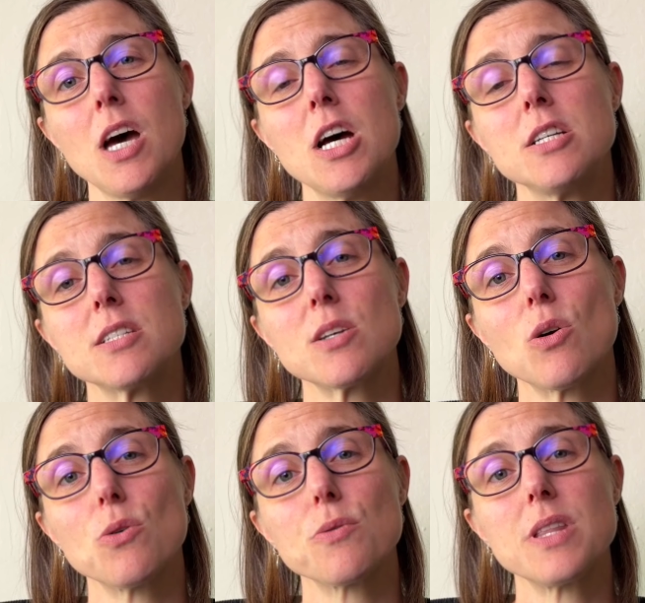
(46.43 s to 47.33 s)

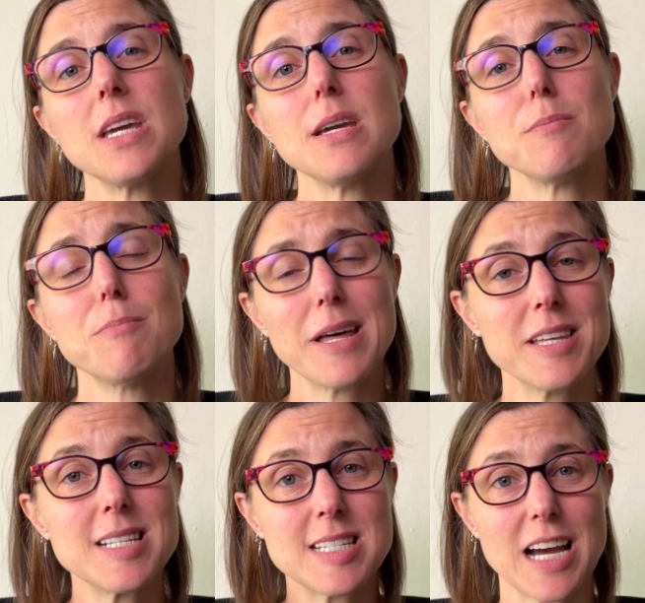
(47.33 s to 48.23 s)
So the
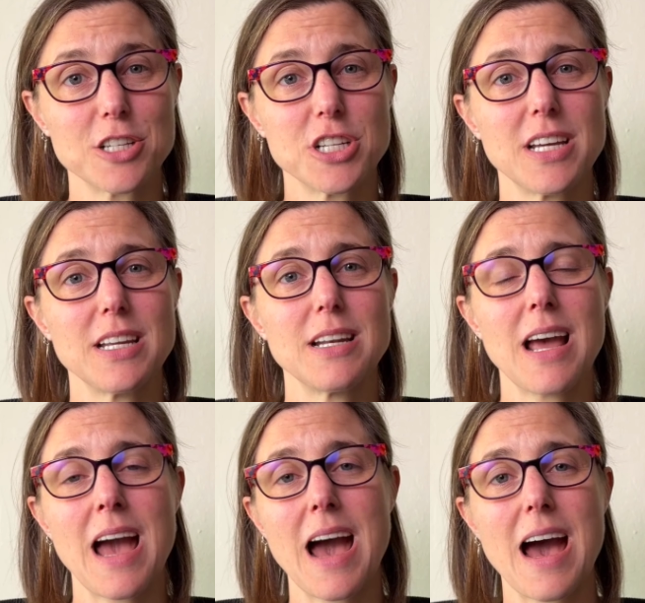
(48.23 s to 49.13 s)
method section
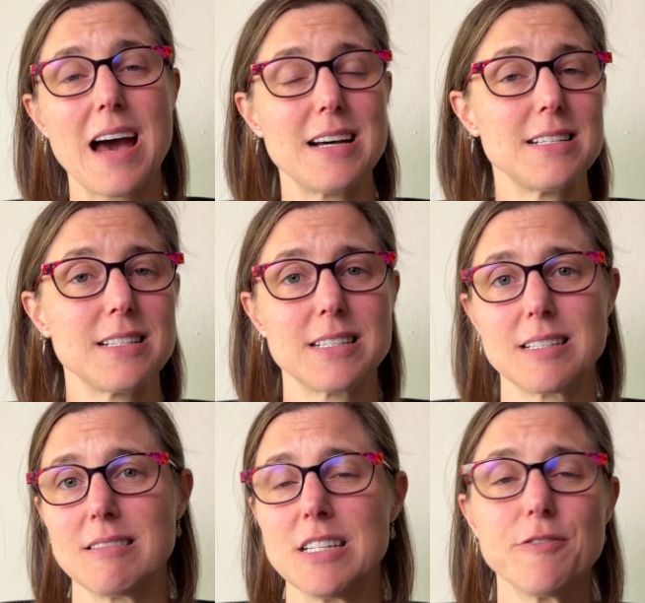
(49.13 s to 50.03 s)
has
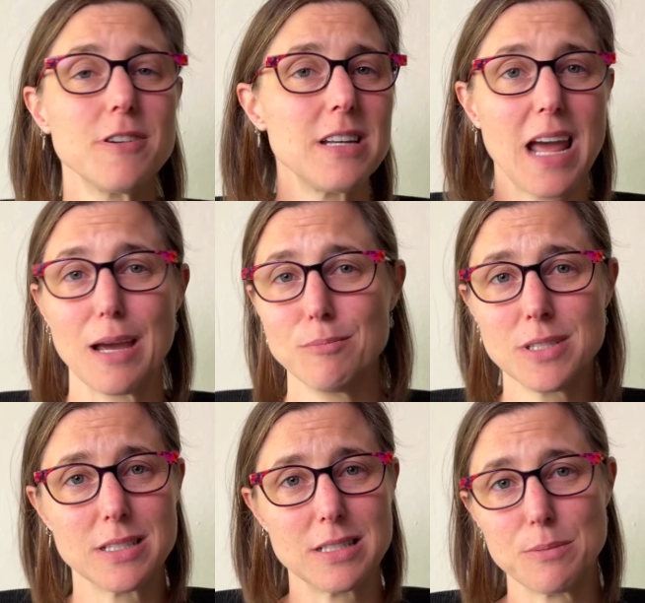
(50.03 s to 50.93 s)
different
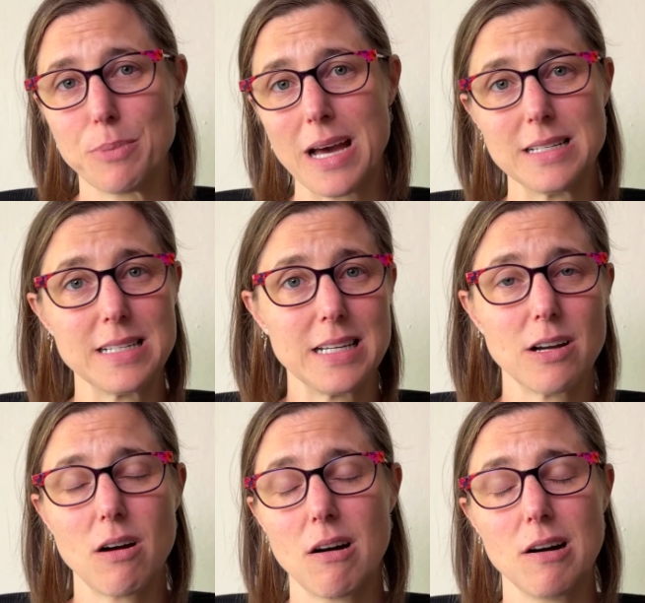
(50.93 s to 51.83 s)
names depending
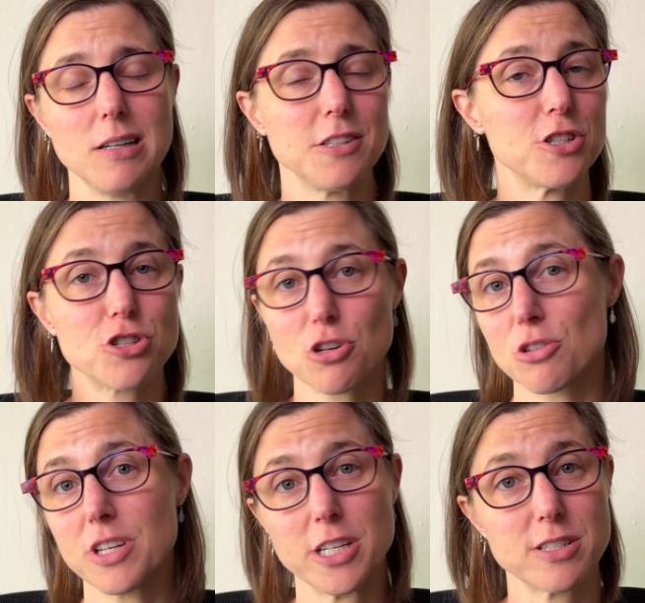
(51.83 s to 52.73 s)
on the journal
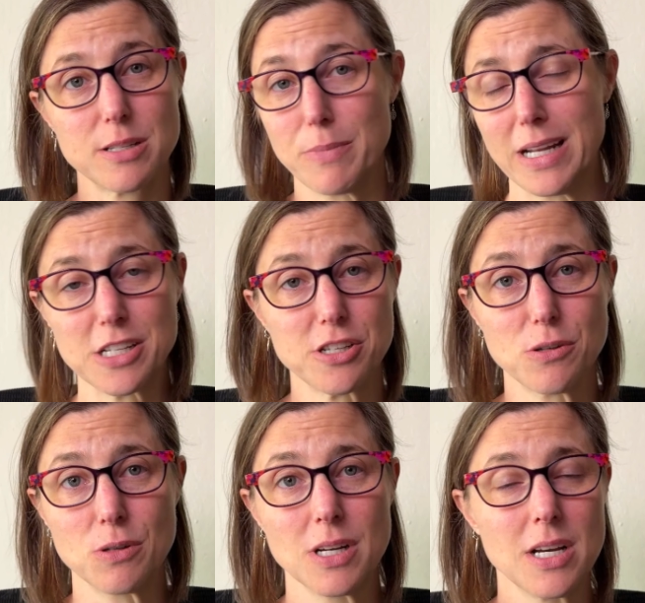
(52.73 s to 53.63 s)
that you're submitting
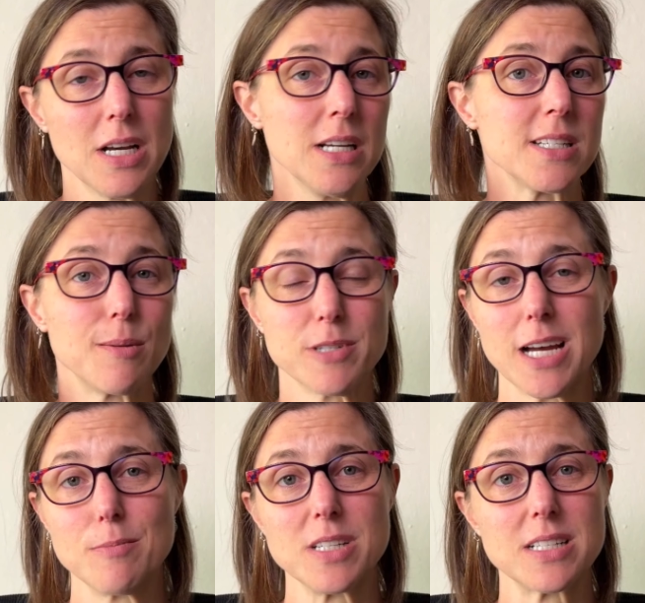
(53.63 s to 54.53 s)
to.
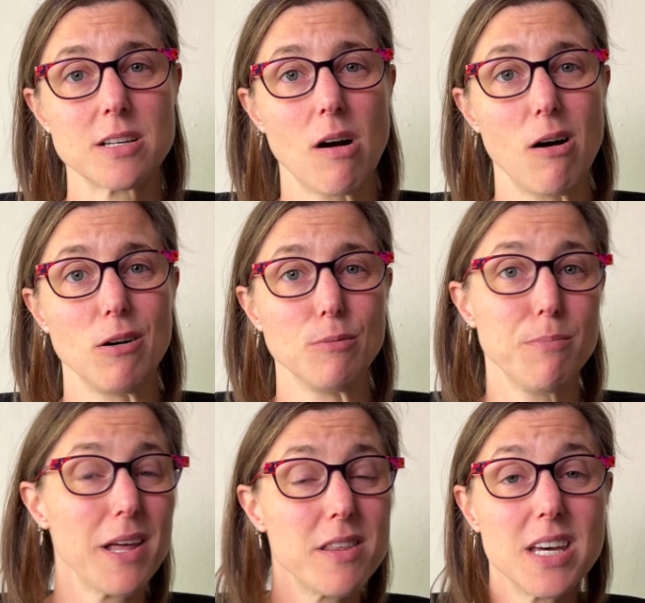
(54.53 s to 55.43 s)
Sometimes it's called
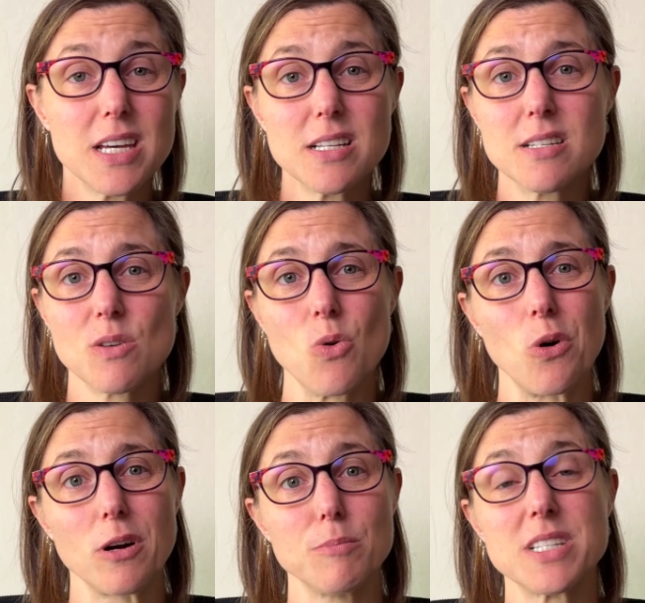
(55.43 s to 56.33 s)
methods
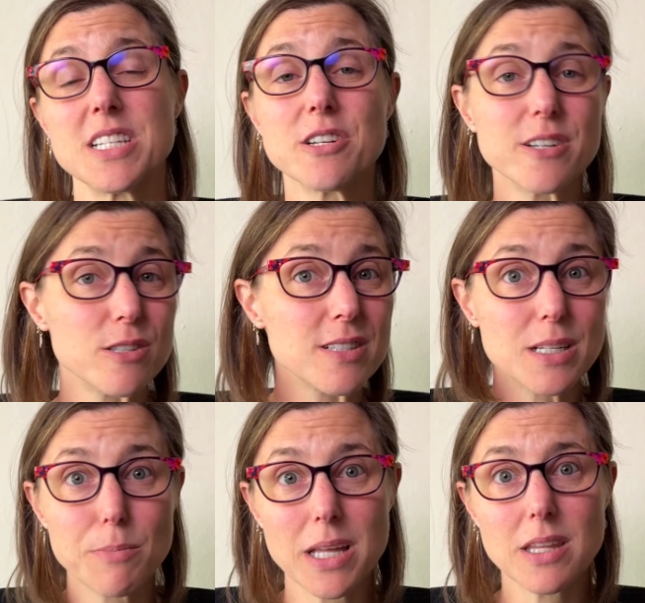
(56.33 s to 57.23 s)
or materials
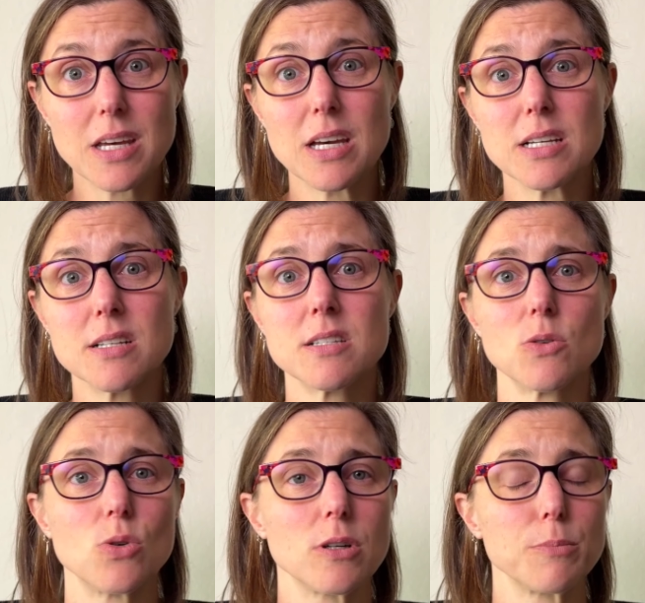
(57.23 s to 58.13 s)
and methods
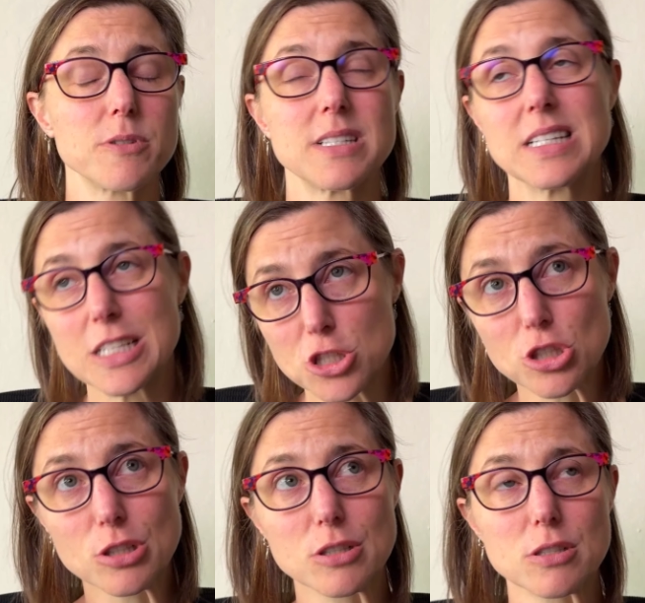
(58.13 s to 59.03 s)
or
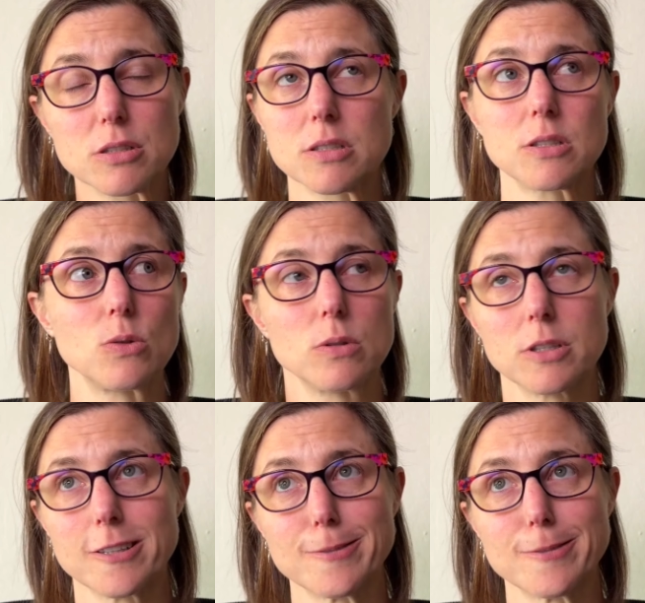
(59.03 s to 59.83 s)
procedures or